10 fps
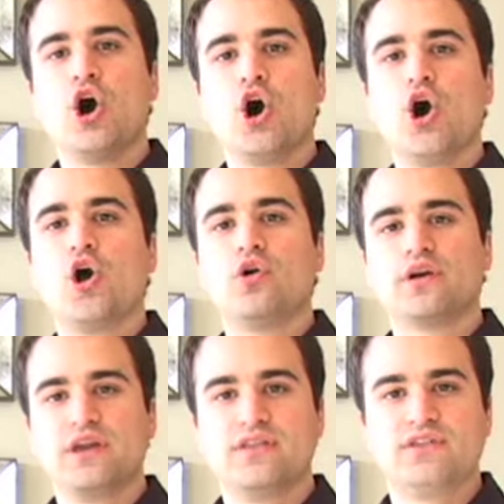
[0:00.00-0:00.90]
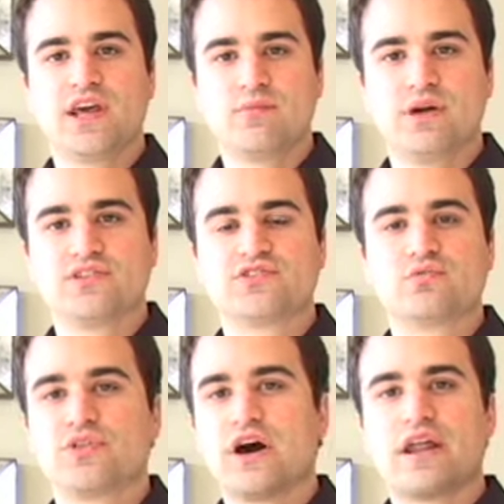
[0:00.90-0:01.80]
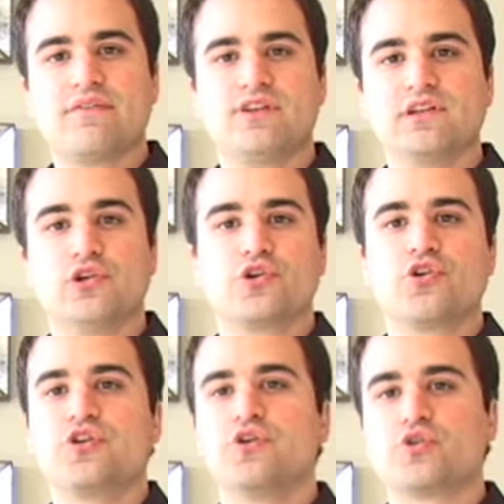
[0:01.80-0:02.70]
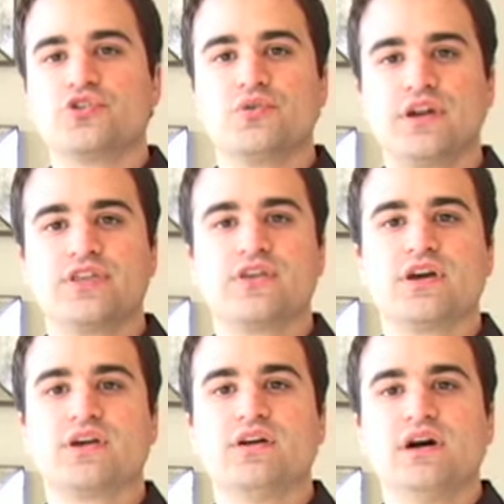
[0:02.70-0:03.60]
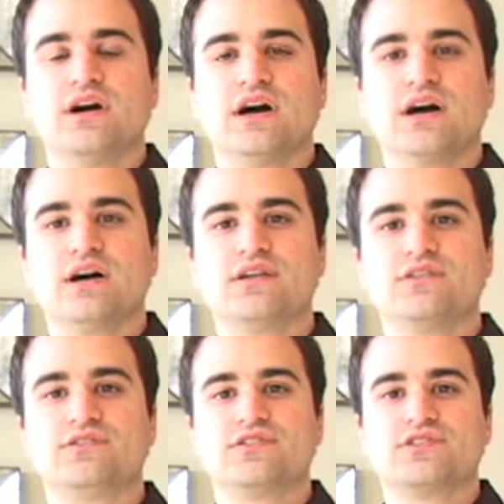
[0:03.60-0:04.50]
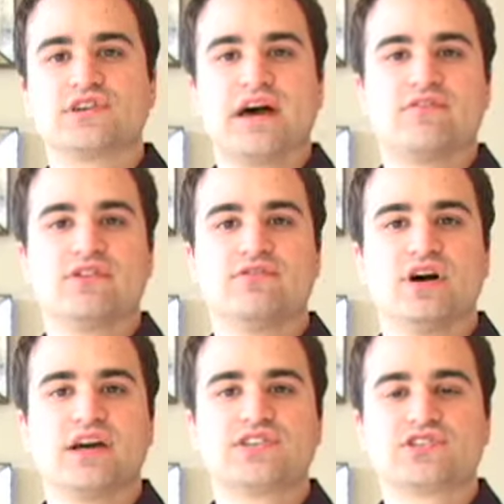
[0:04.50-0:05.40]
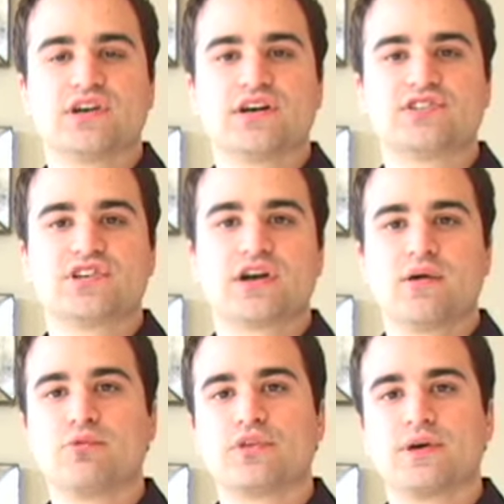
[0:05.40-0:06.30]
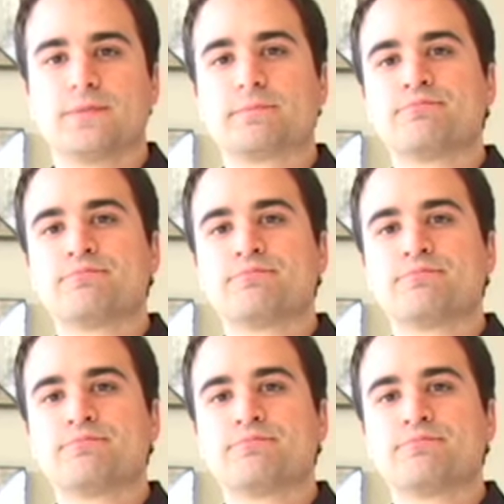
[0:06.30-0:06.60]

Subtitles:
all in the database without having to learn or do anything to have the device sync up with it.